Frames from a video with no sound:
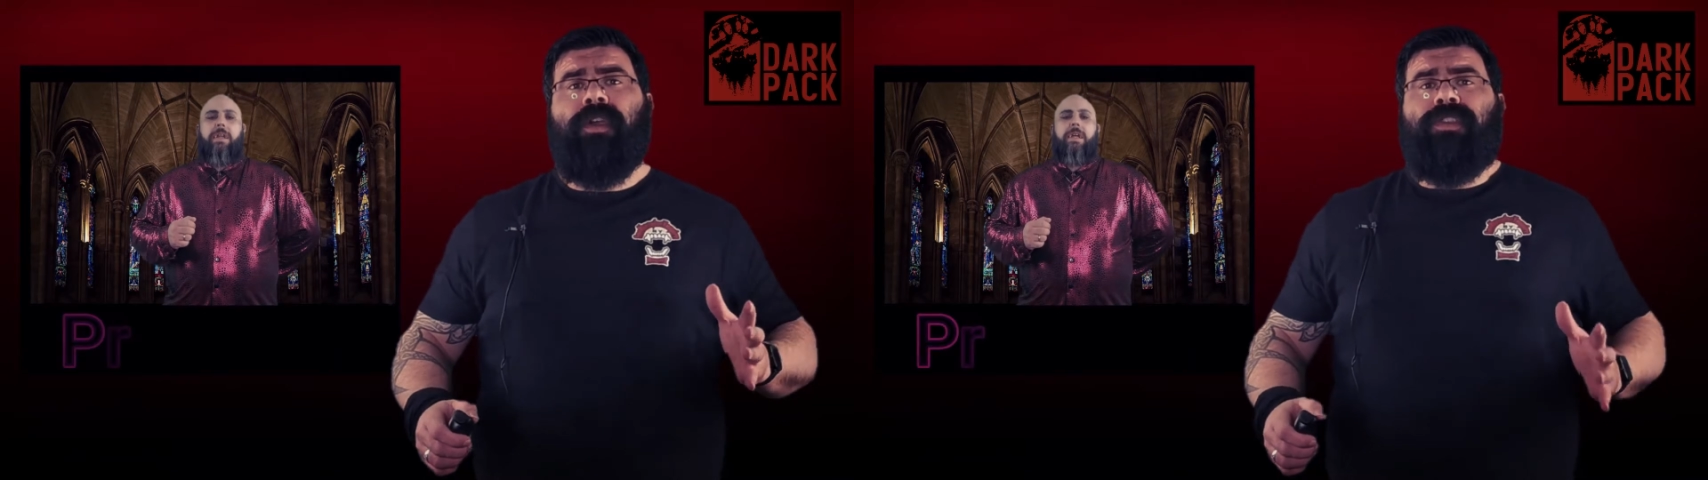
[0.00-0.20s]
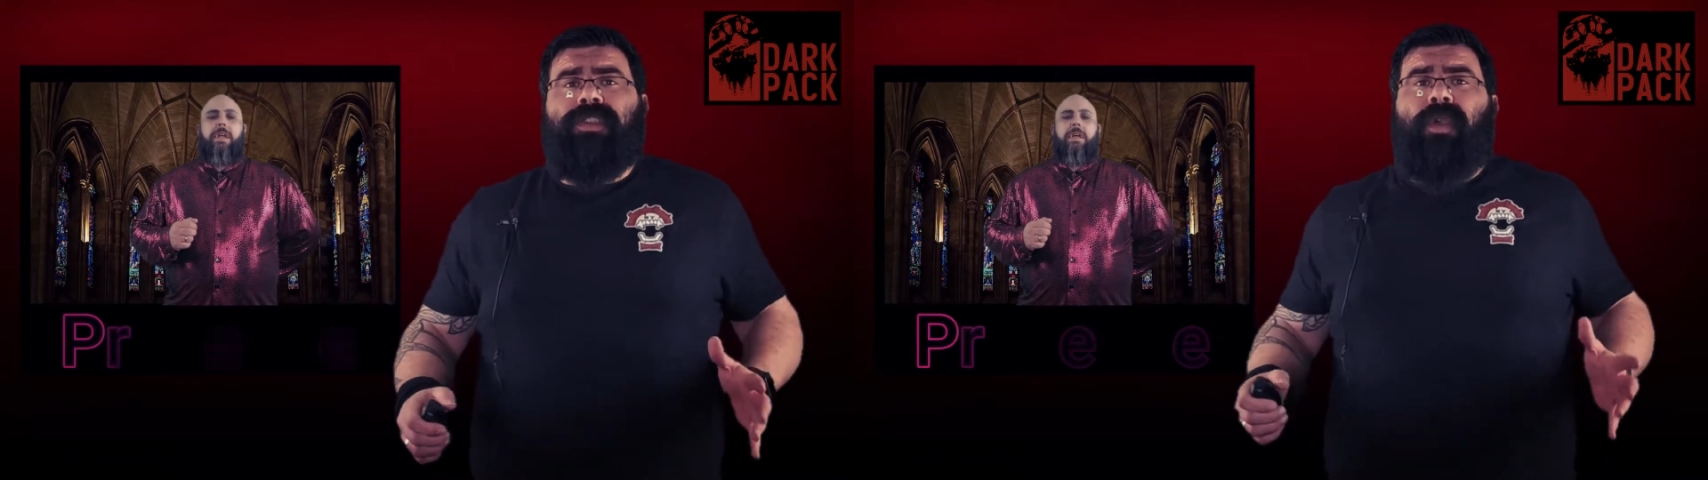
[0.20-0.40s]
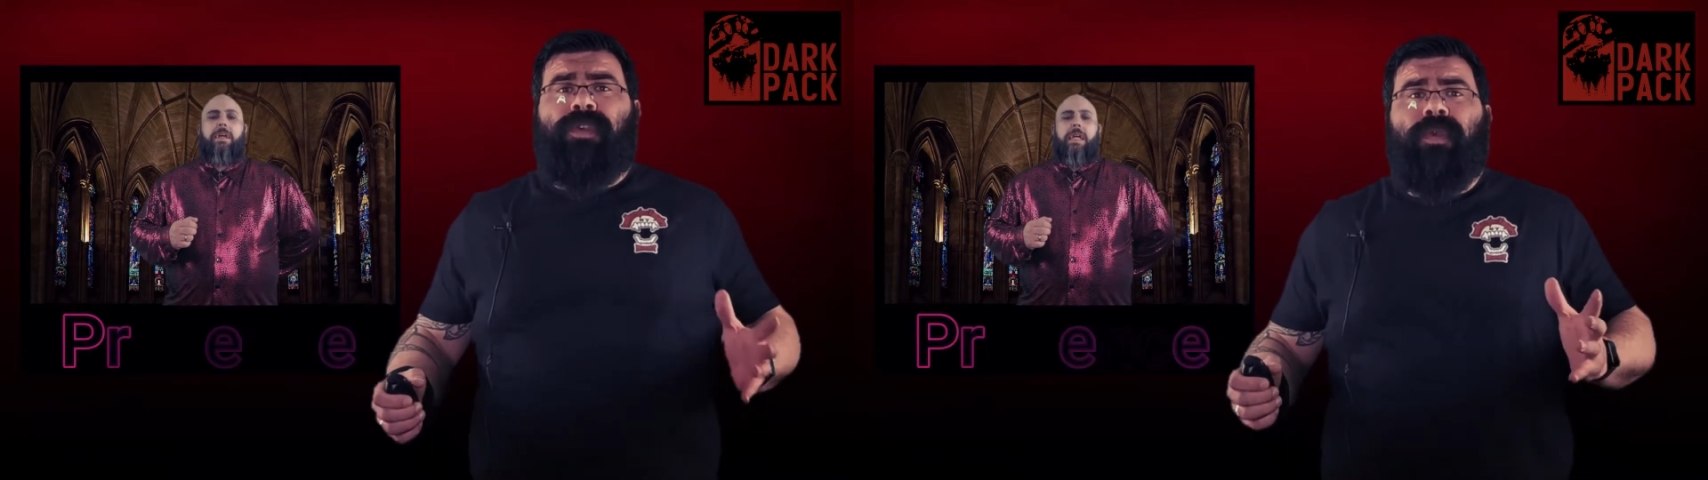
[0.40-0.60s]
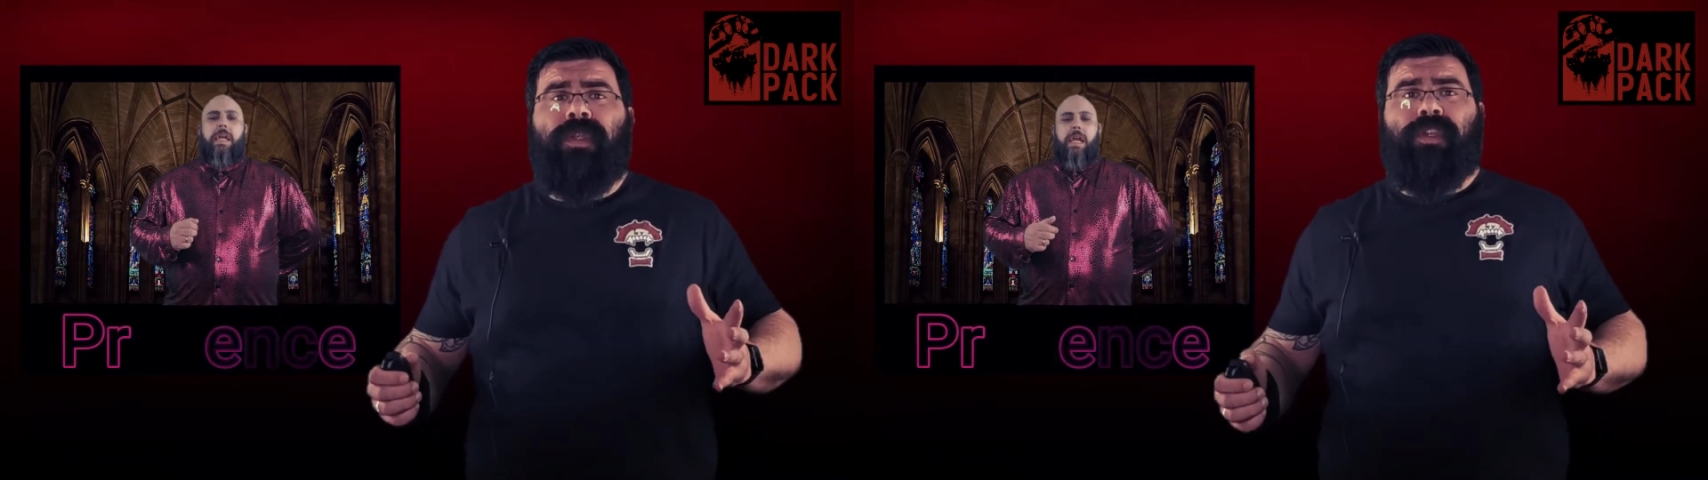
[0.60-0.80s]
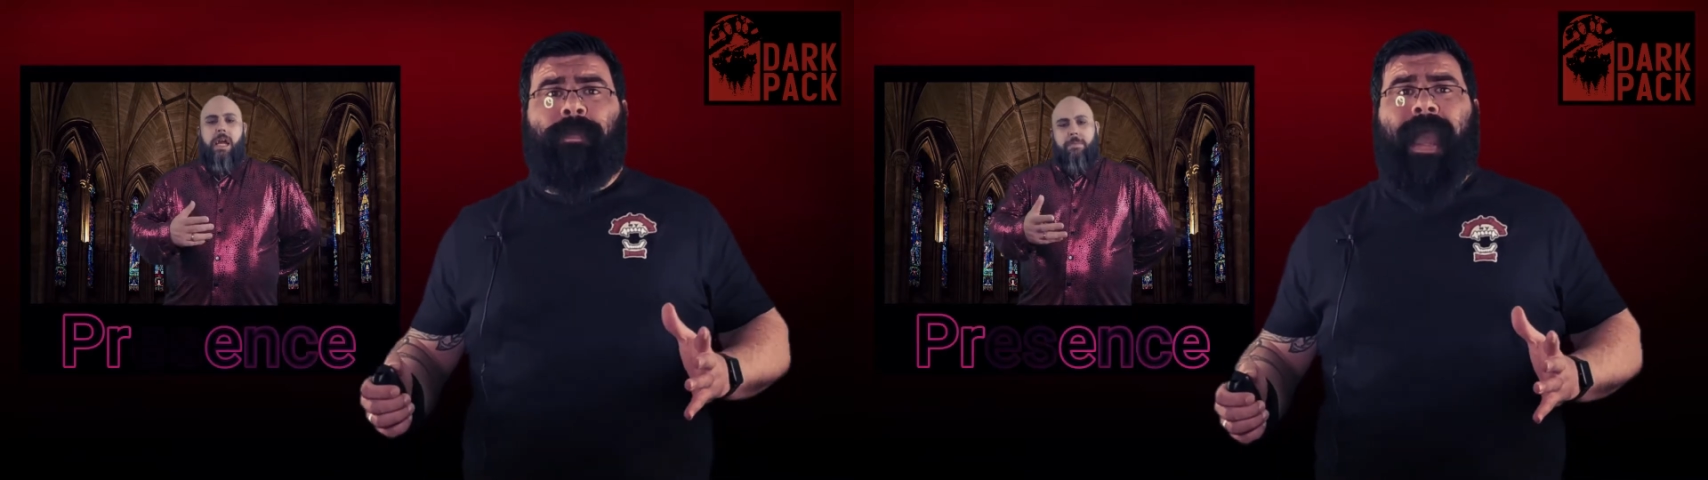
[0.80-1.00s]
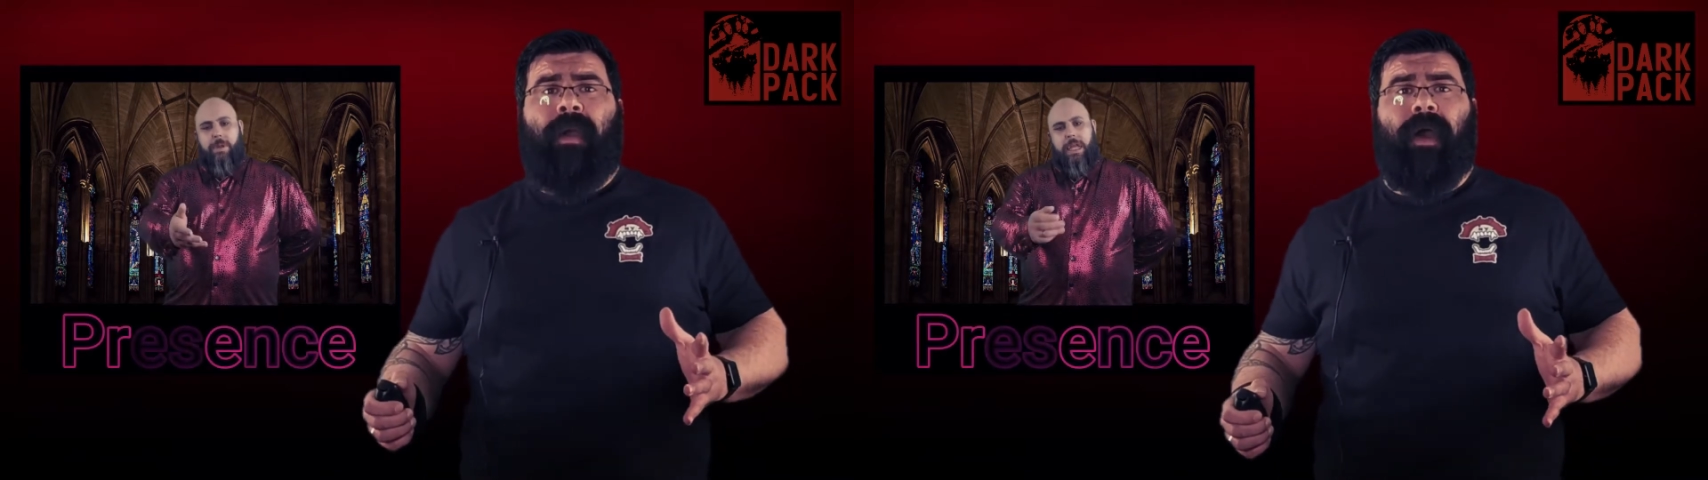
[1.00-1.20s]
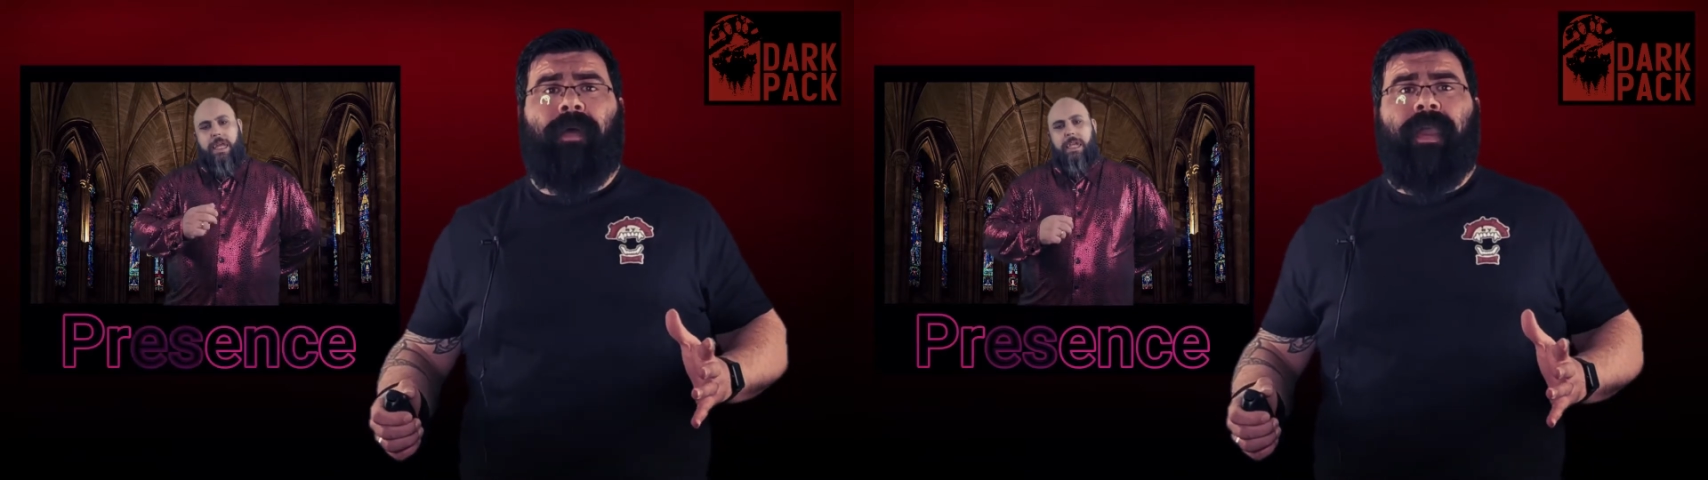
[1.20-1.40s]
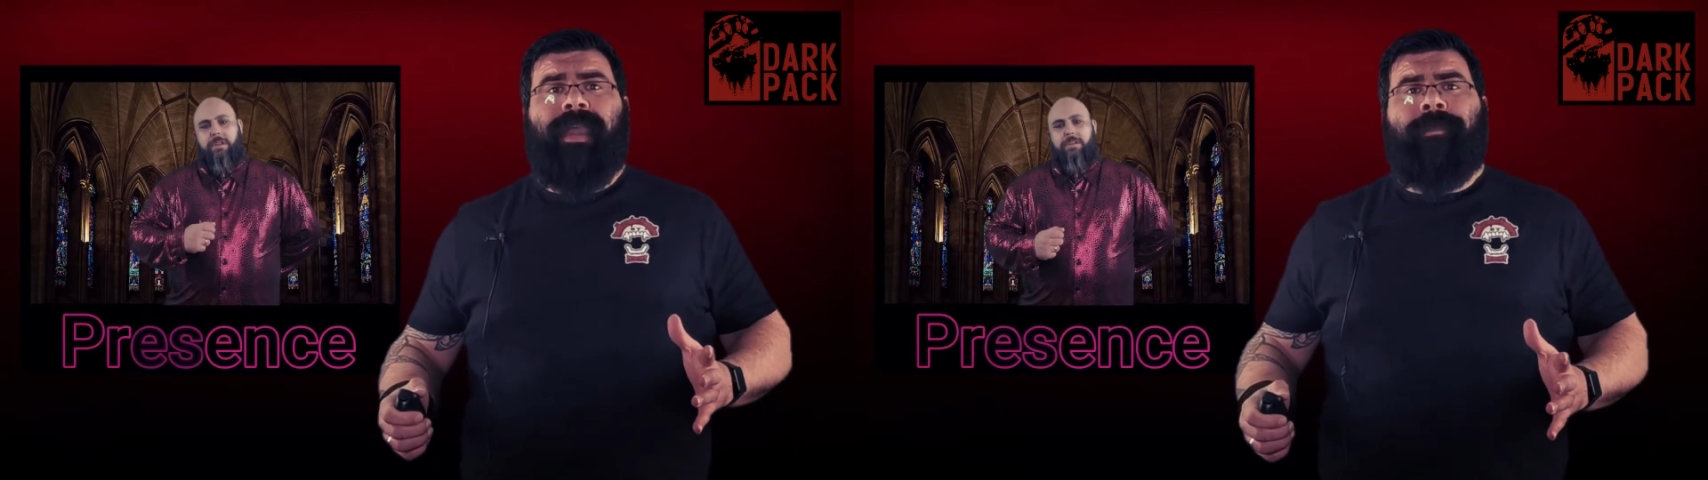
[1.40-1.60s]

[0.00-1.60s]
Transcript: so too does your power.